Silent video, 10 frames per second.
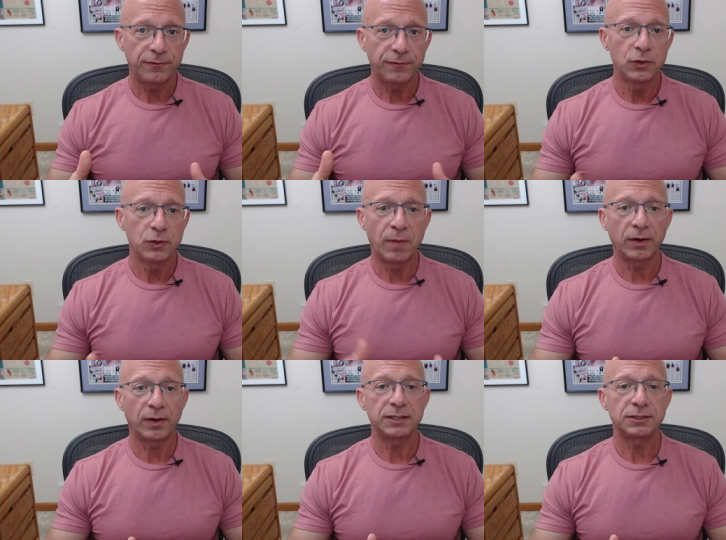food
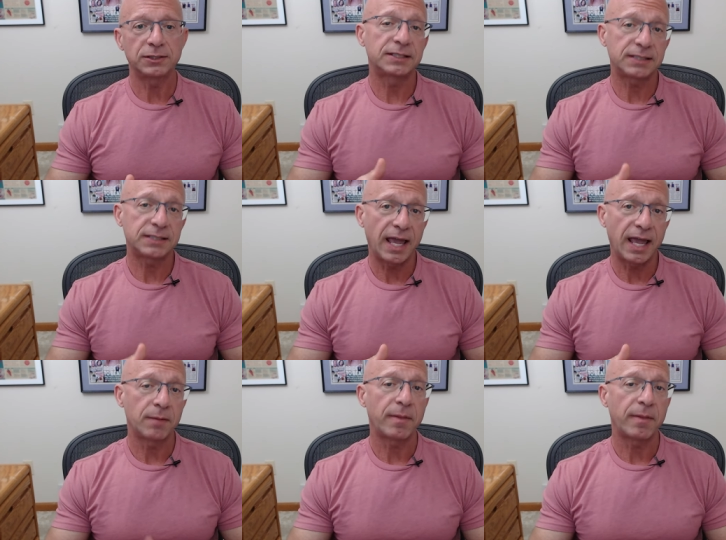monkeys are
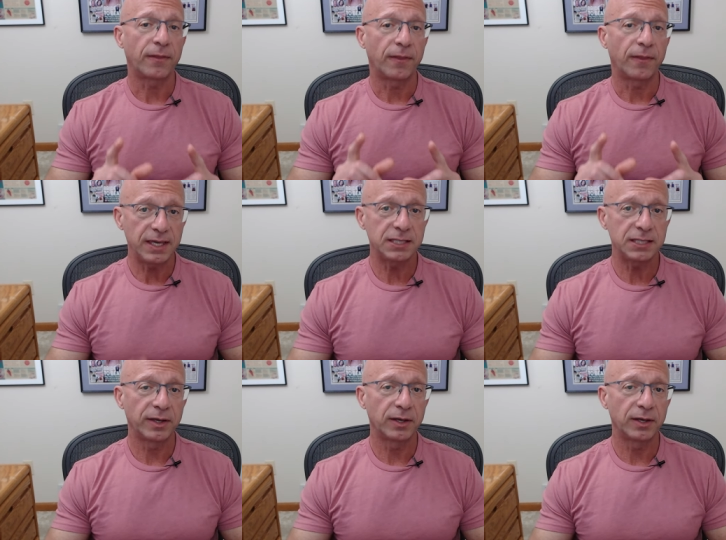saying about these
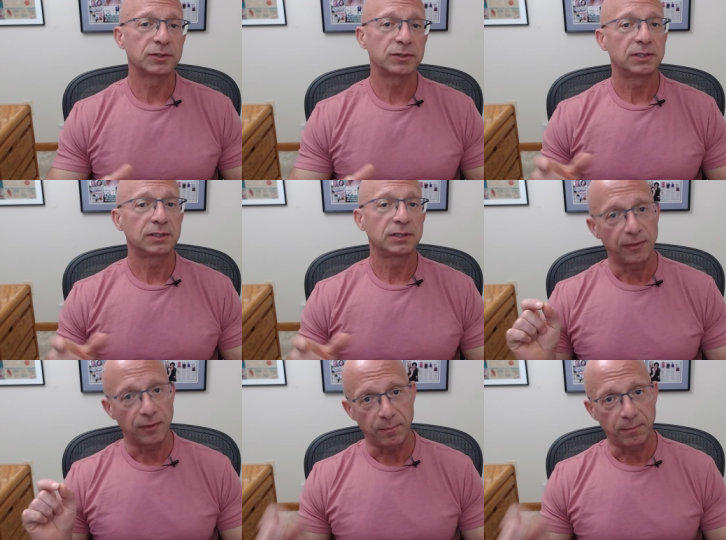bills
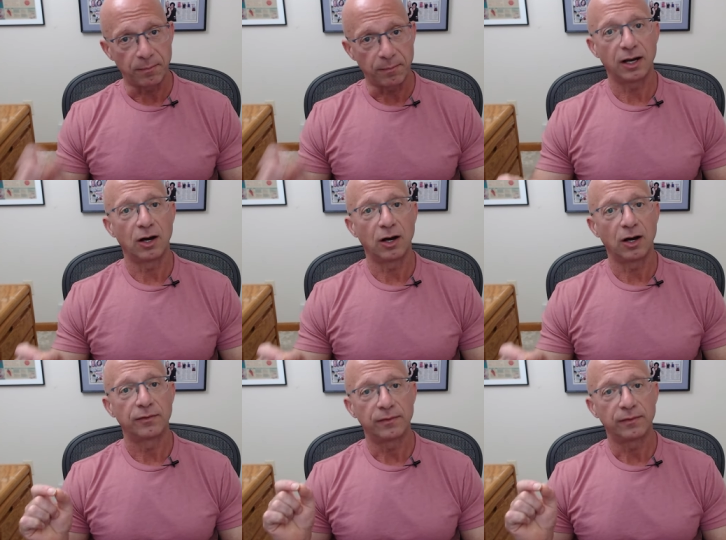and the banning
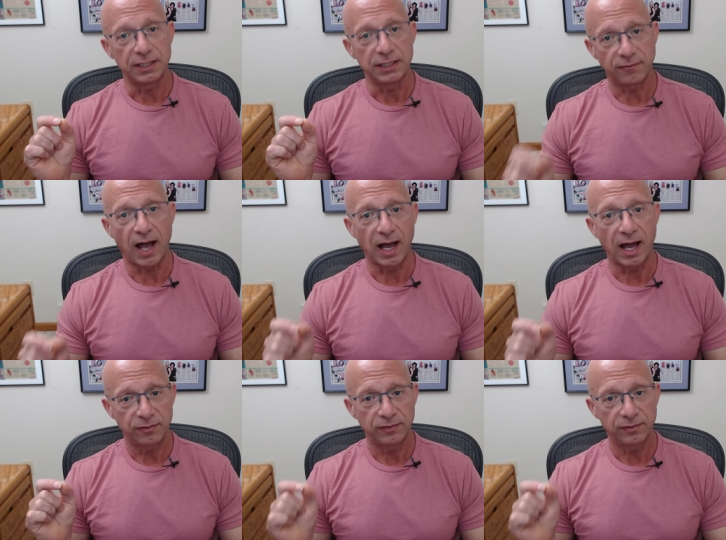of these
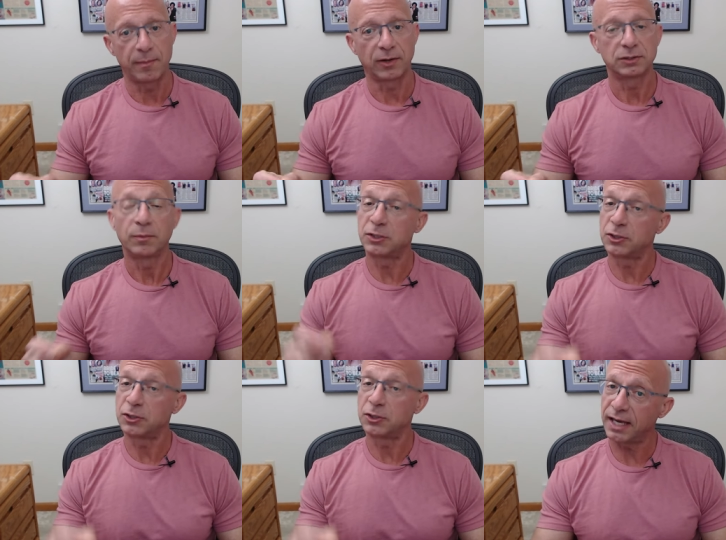five chemicals. But your
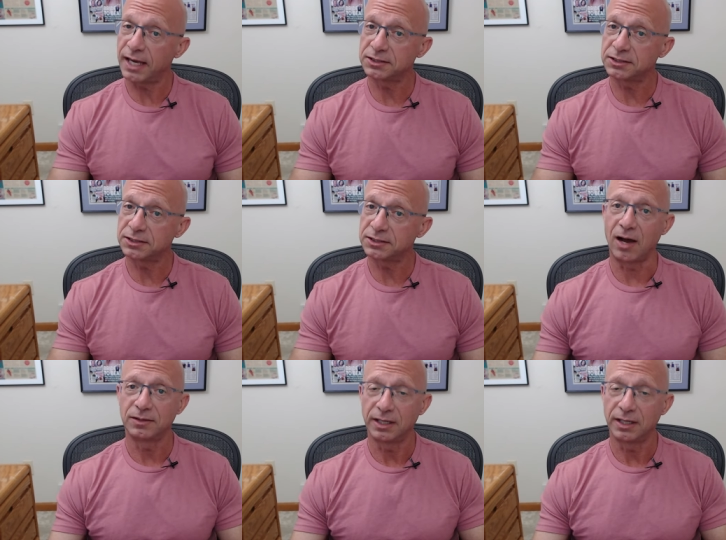first guess doesn't
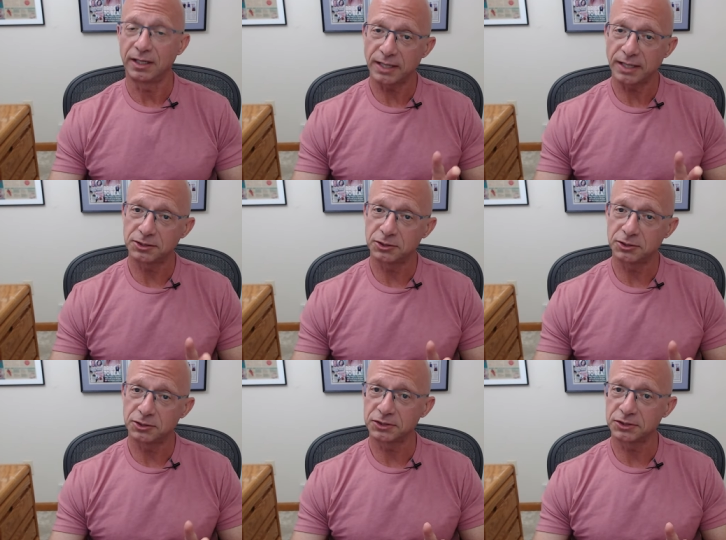count. You get two guesses and your first